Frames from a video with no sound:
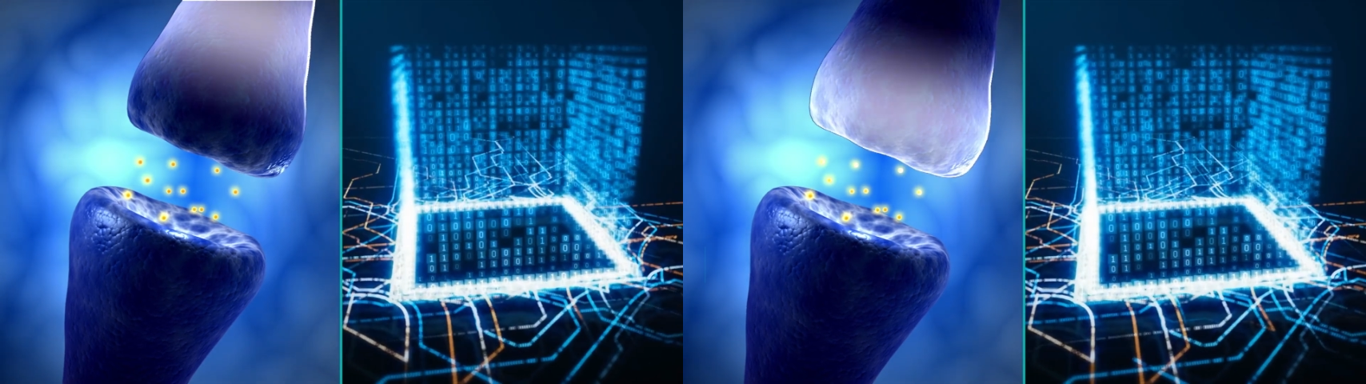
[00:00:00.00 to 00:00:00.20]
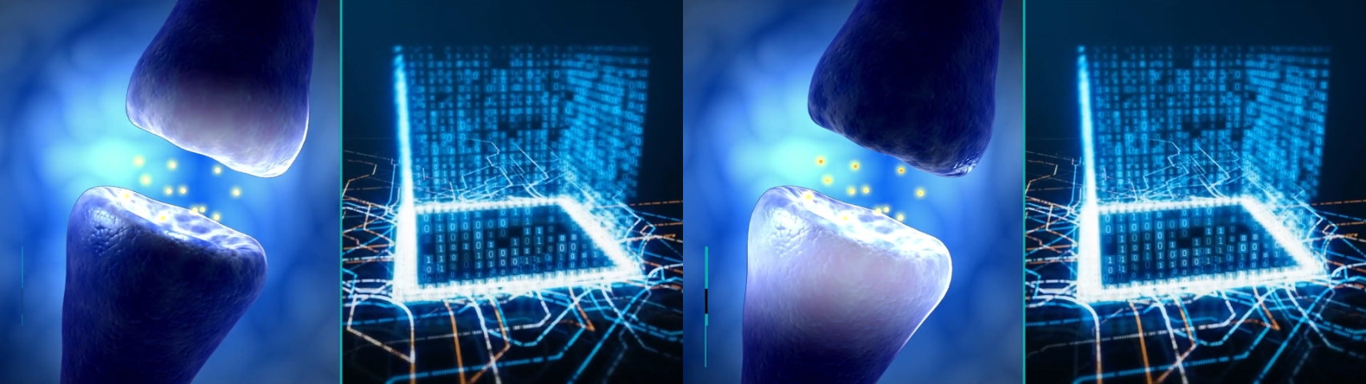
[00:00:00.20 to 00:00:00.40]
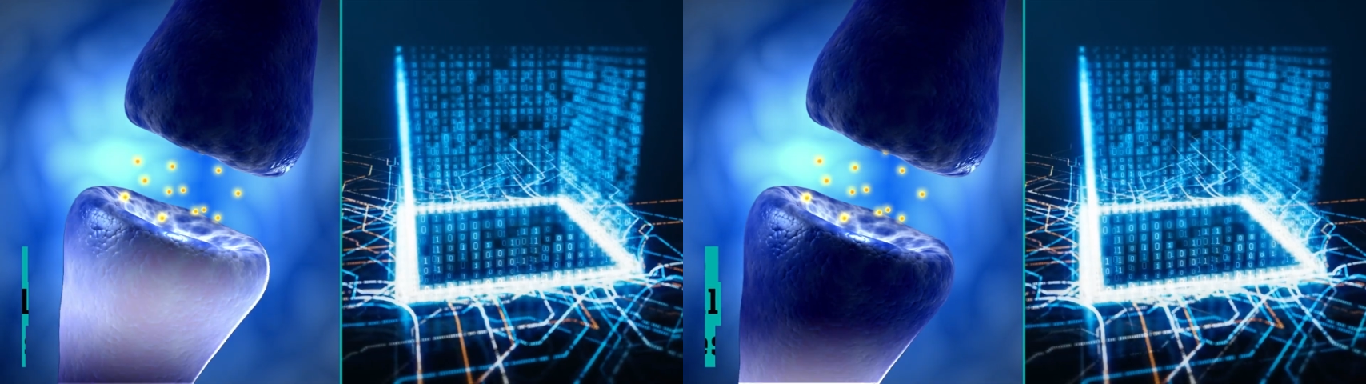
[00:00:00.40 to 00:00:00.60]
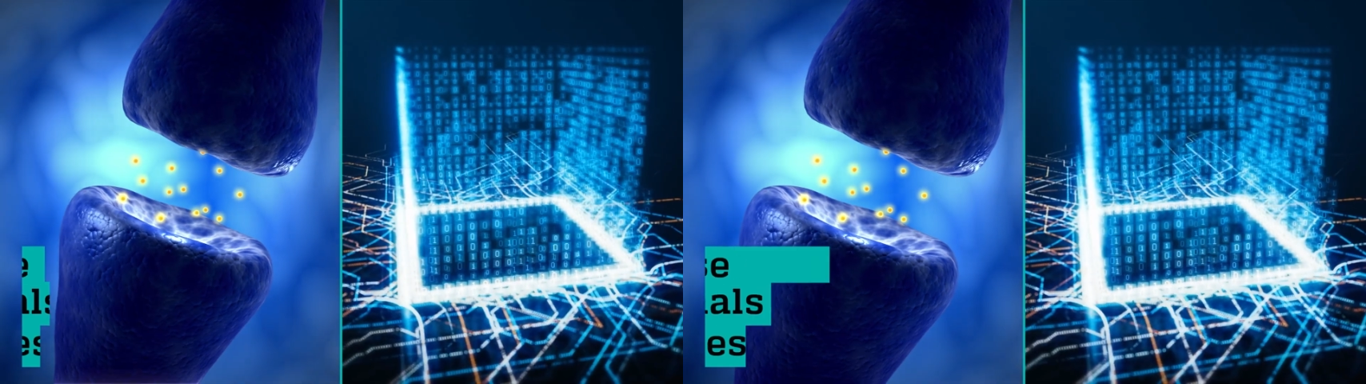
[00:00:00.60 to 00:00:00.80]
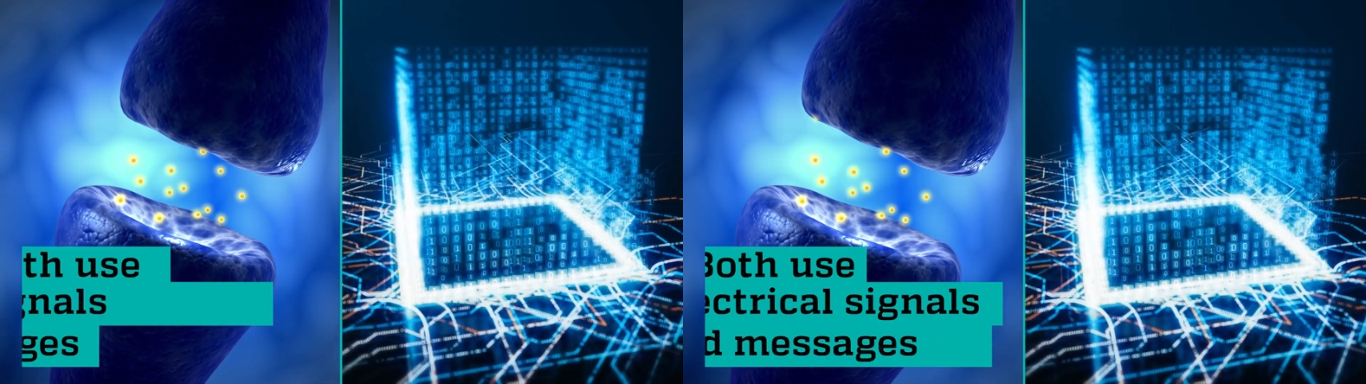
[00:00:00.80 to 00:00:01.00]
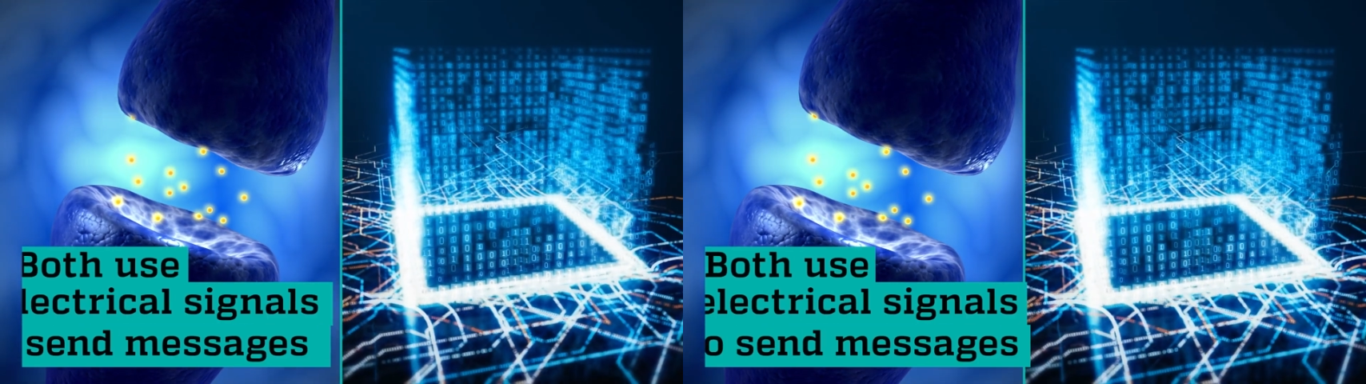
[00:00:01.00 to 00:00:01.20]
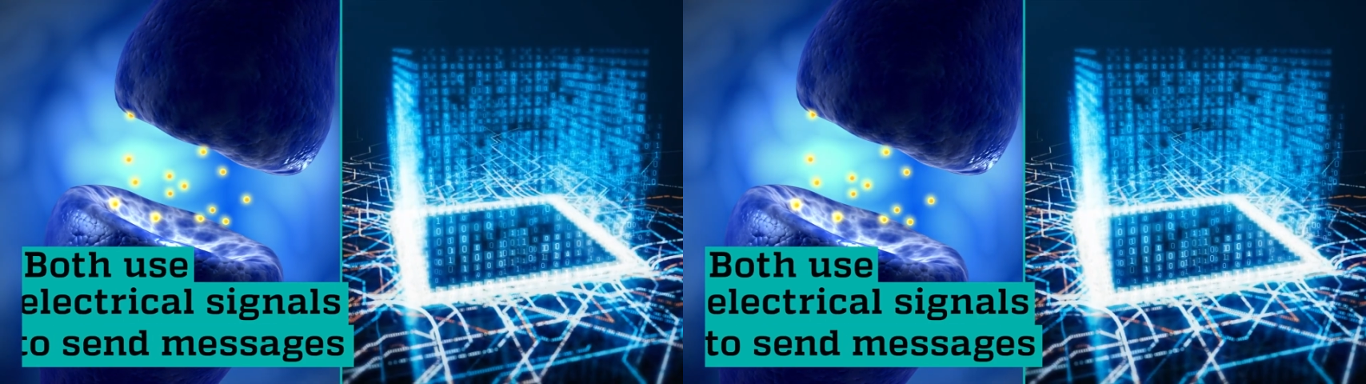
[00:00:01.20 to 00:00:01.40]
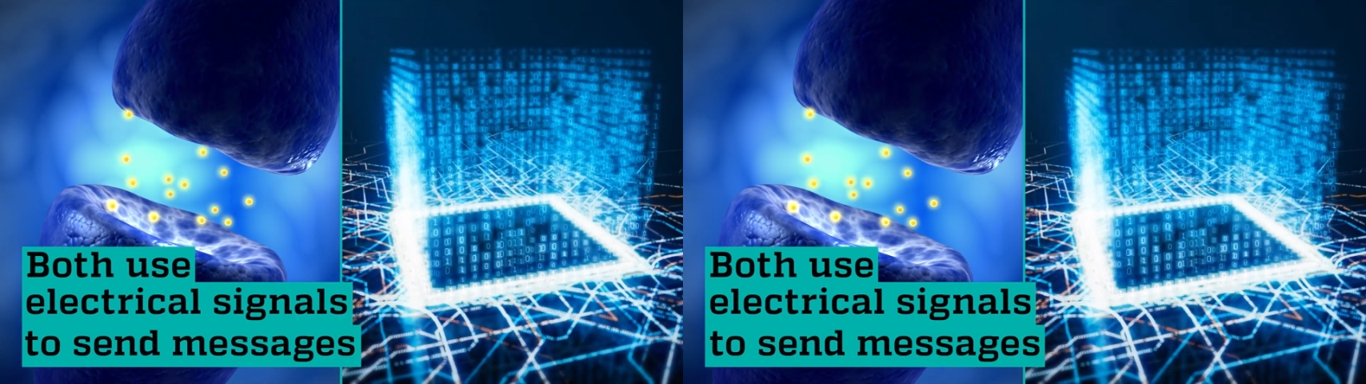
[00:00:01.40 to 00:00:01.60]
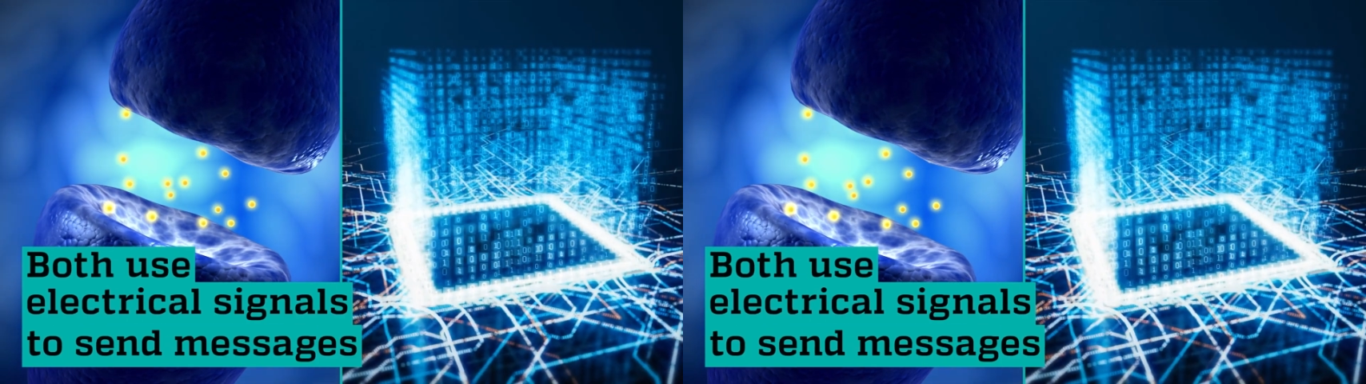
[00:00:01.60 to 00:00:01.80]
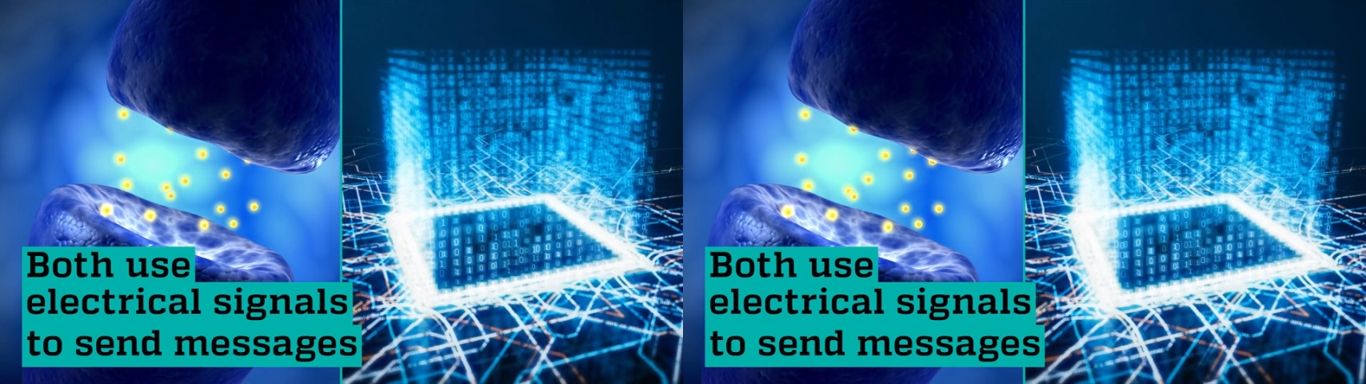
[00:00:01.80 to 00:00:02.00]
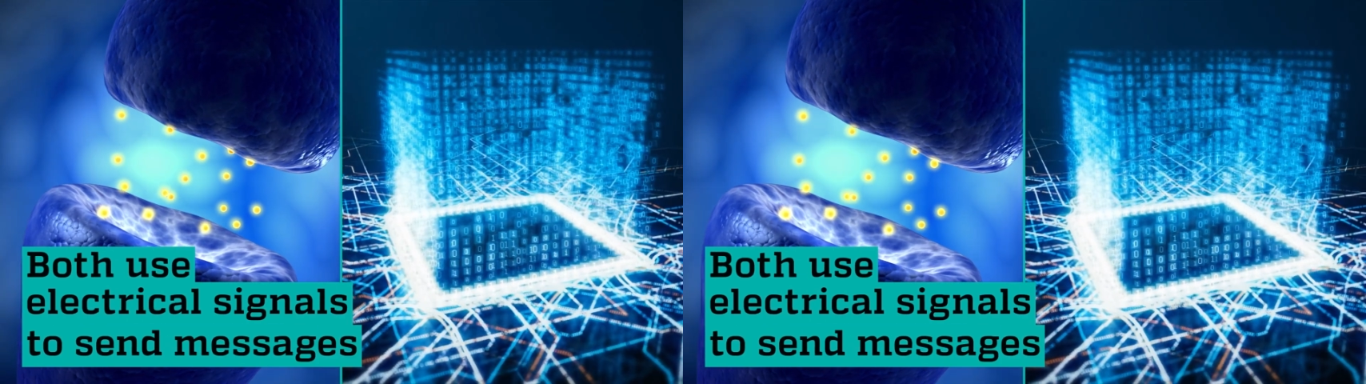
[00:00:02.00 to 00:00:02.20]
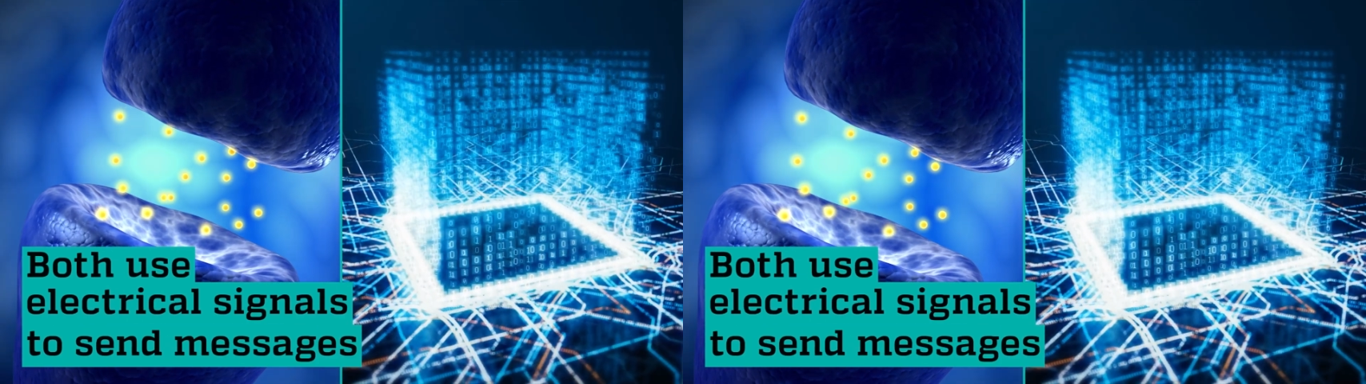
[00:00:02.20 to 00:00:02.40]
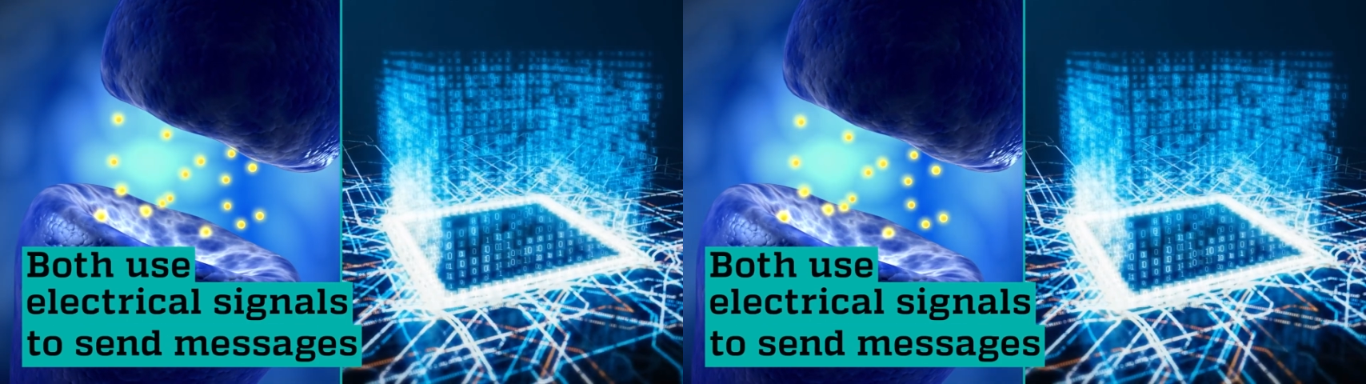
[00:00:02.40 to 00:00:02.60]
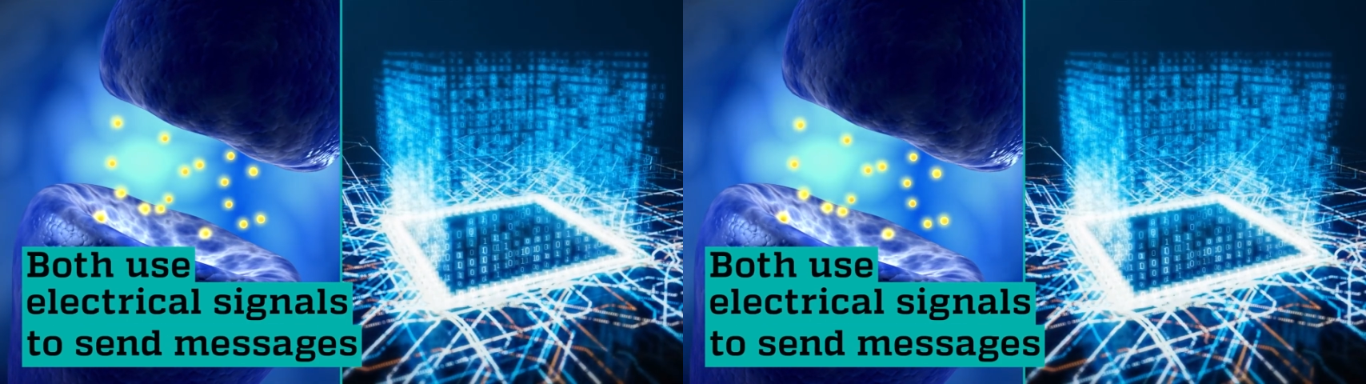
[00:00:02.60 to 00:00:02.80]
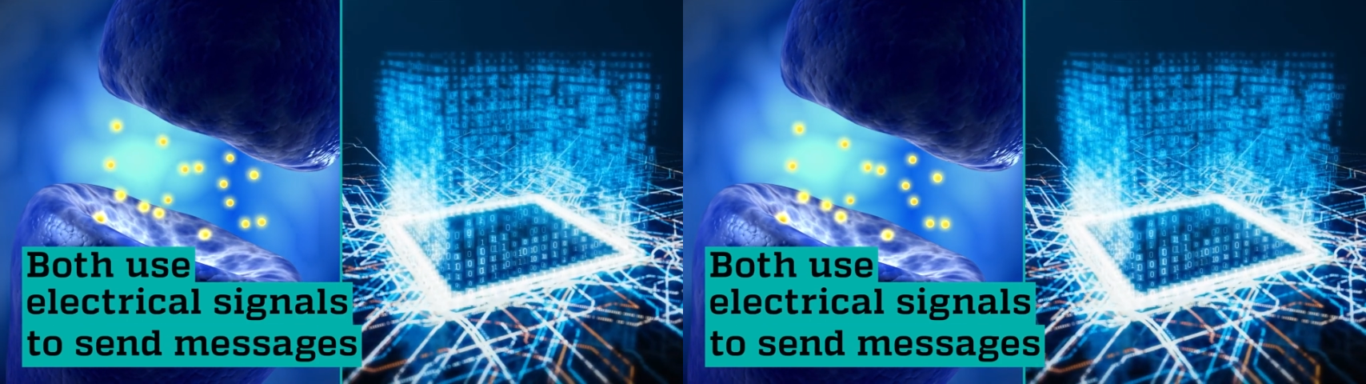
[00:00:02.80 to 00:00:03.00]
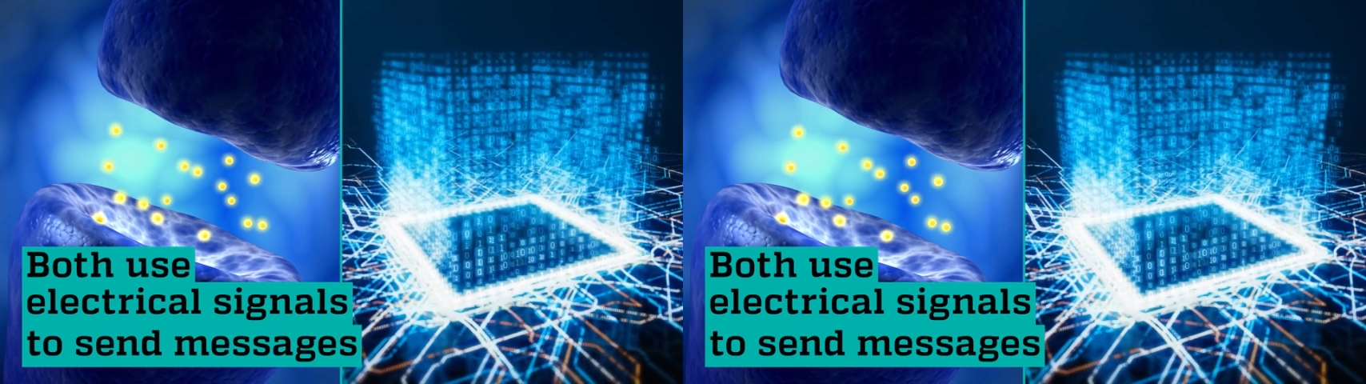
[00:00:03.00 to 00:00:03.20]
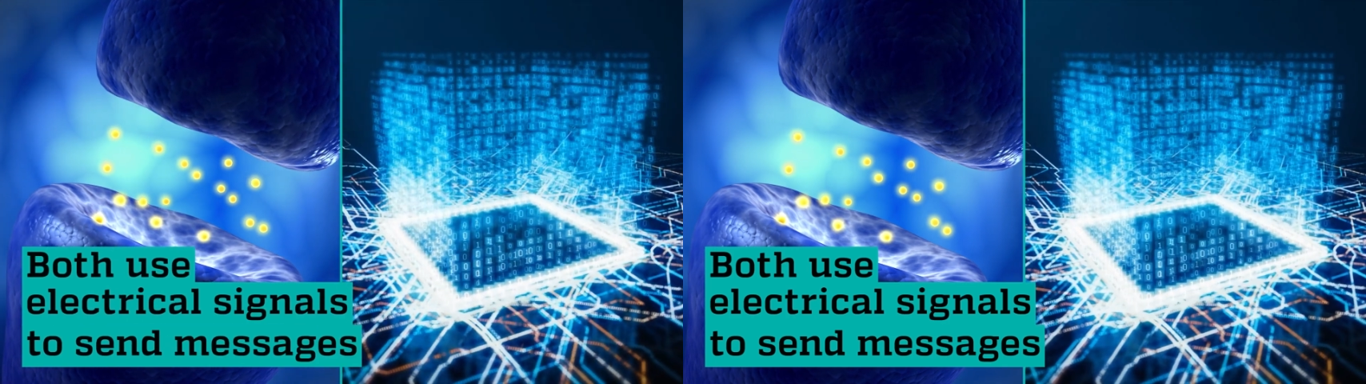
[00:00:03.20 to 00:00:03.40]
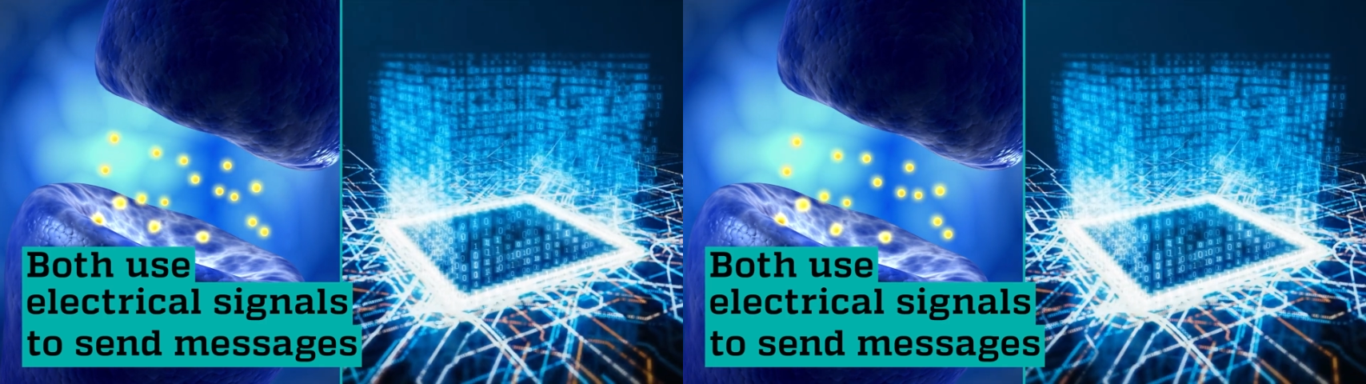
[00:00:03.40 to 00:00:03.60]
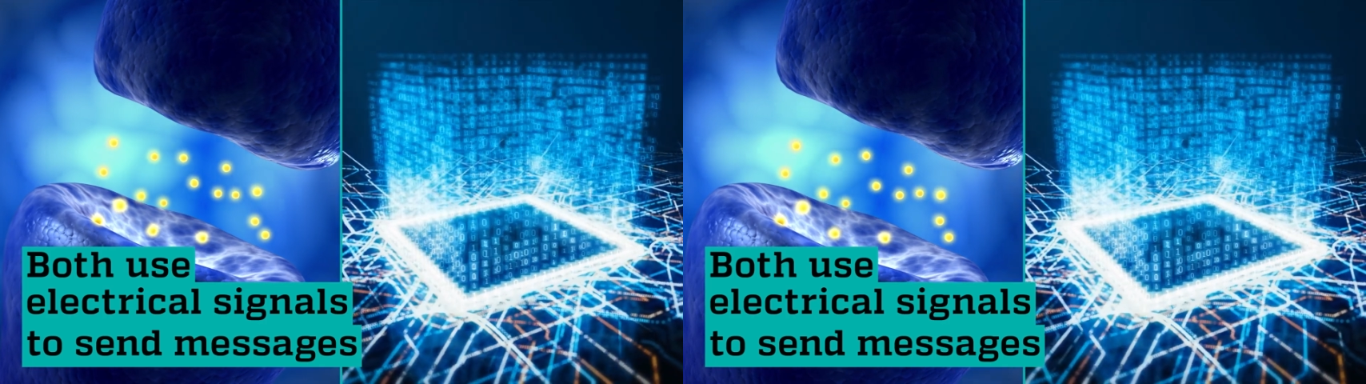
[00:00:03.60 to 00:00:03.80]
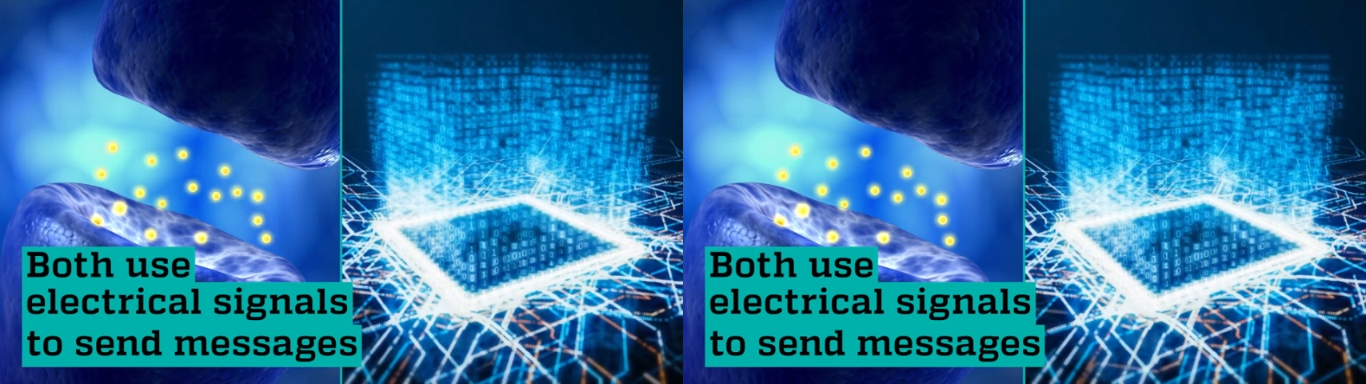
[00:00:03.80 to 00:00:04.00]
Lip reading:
(no speaker visible)